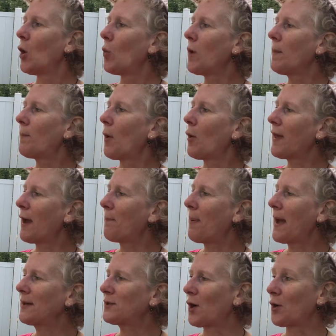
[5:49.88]
We both have
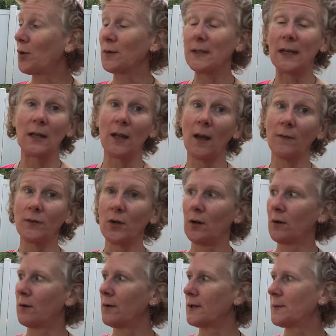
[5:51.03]
pet turtles and love
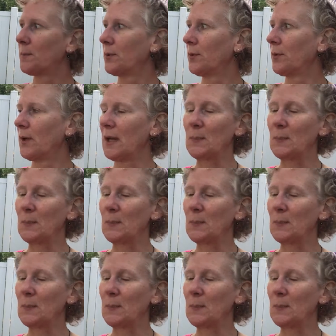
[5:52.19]
turquoise blue,